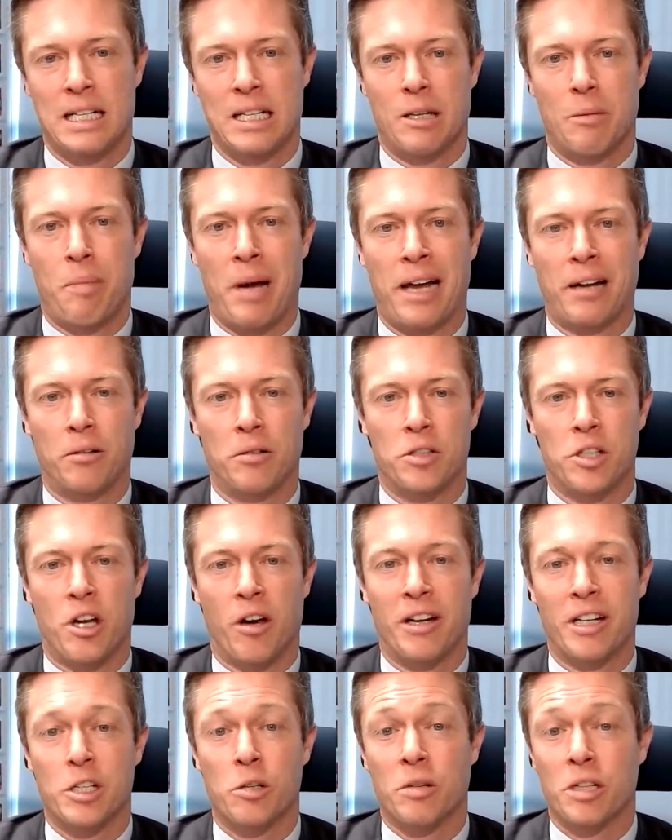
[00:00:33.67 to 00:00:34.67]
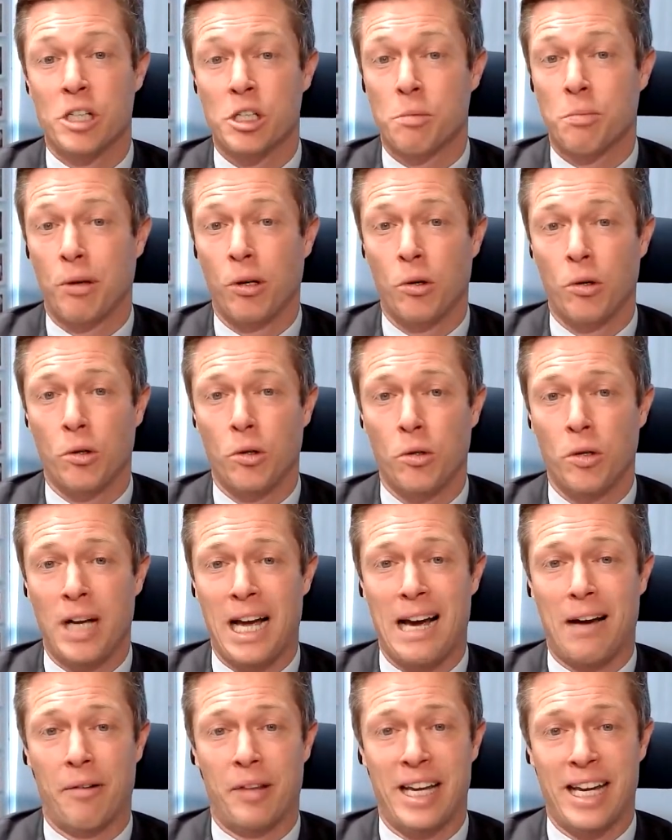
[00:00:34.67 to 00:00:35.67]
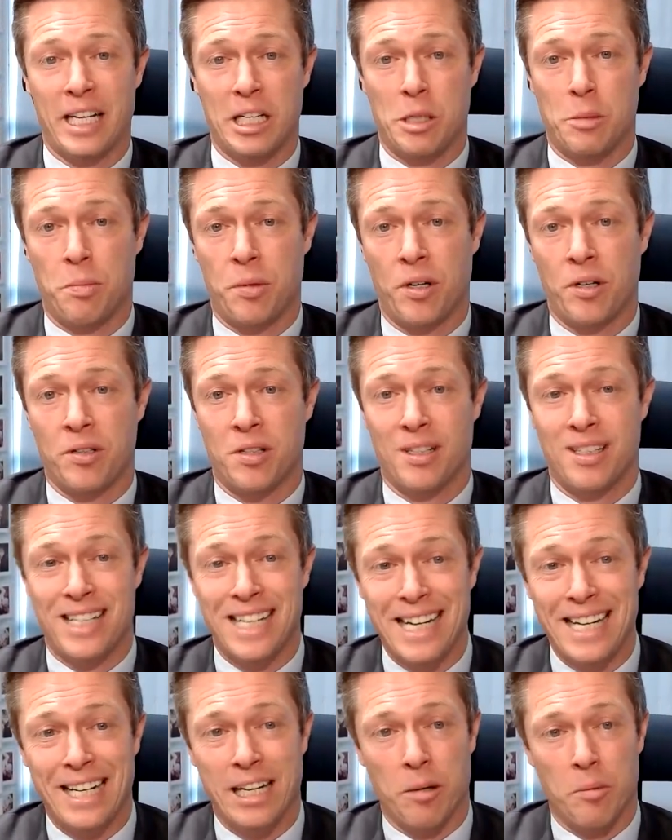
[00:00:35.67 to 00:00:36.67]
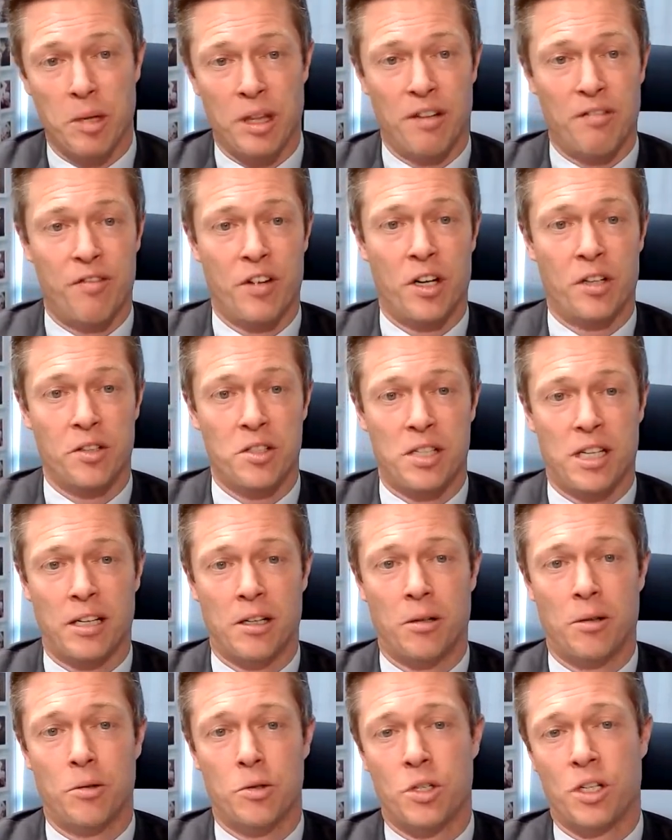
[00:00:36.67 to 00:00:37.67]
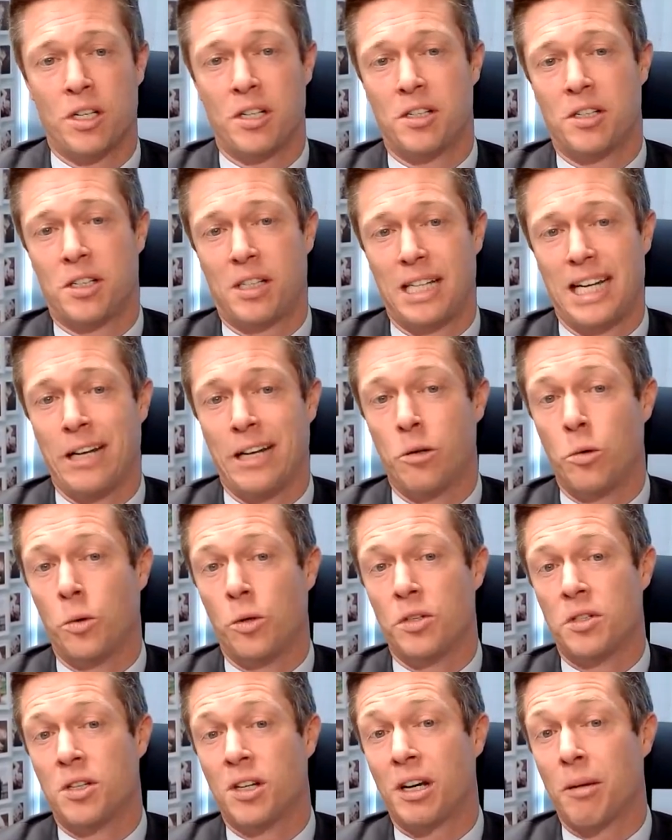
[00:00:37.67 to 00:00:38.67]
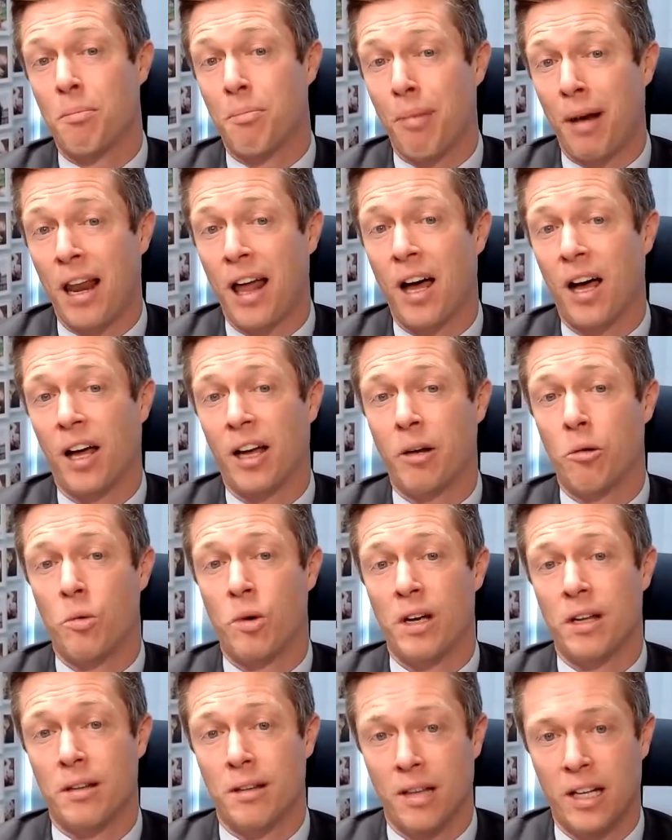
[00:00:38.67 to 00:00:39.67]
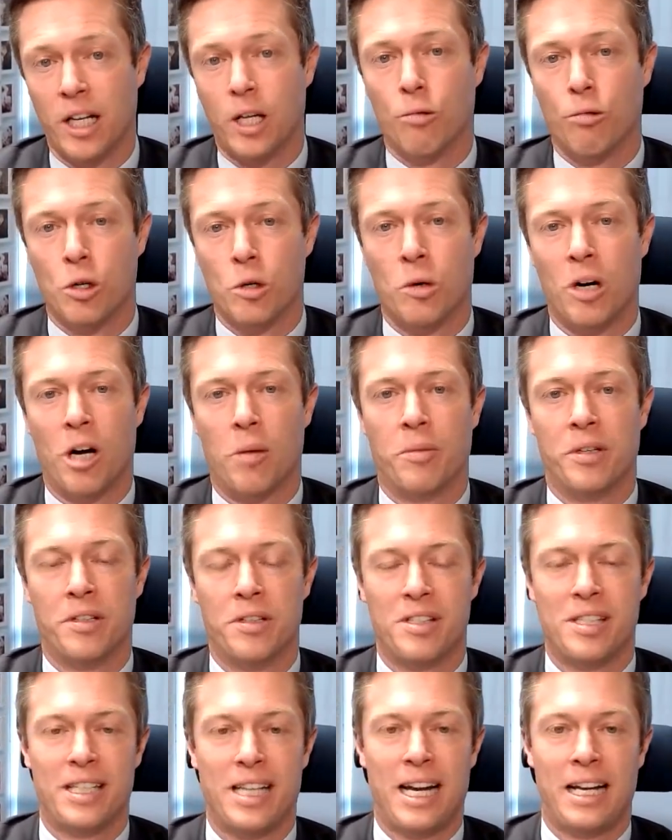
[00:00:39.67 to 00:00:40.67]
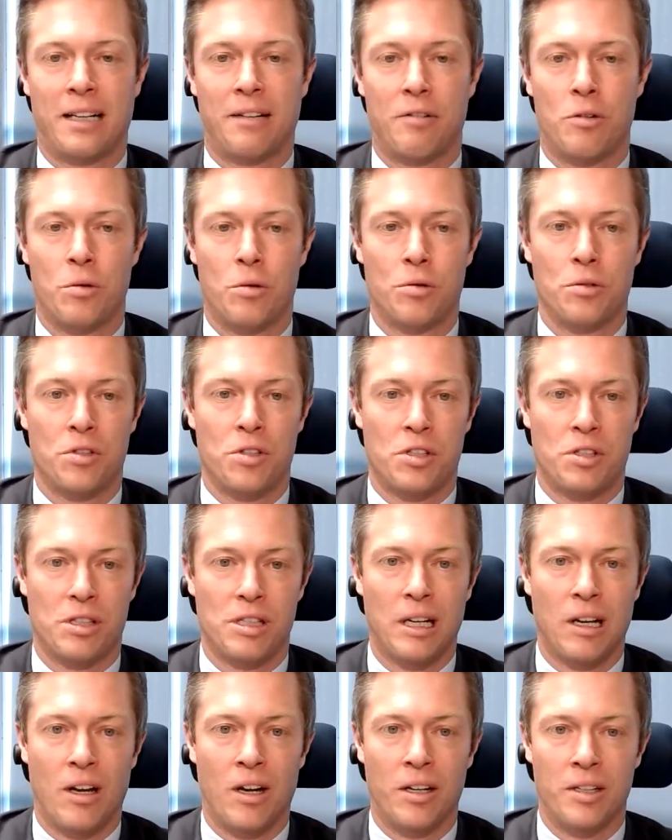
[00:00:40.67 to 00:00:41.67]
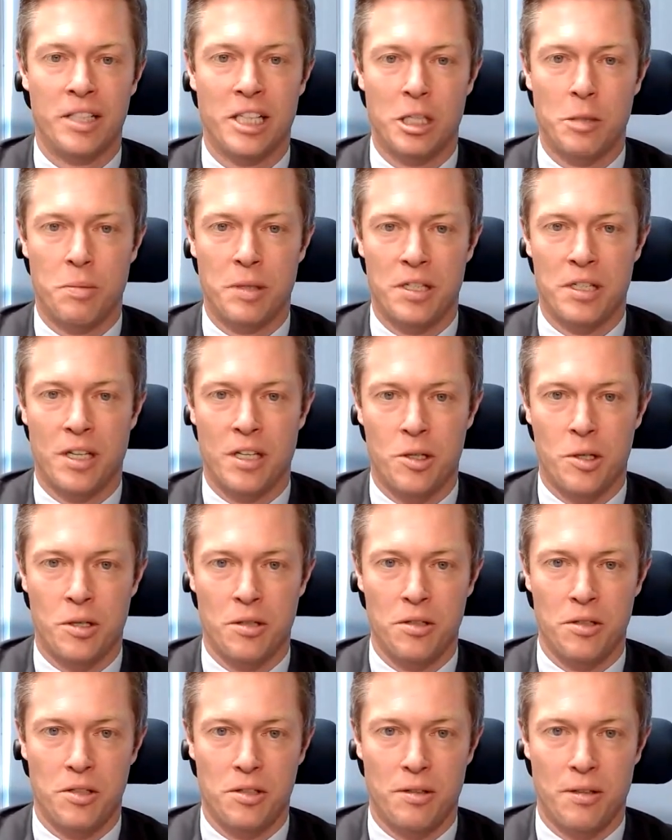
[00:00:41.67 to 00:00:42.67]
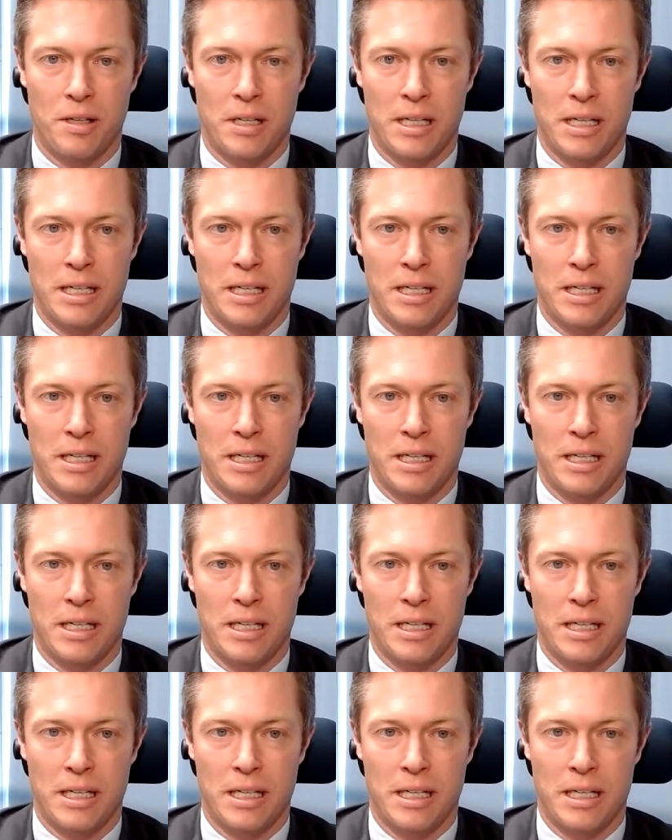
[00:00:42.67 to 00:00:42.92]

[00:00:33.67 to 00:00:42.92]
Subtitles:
The panel is going to explore how the experts are dealing with advanced technologies in order to comply with legal requirements and, of course, client expectations.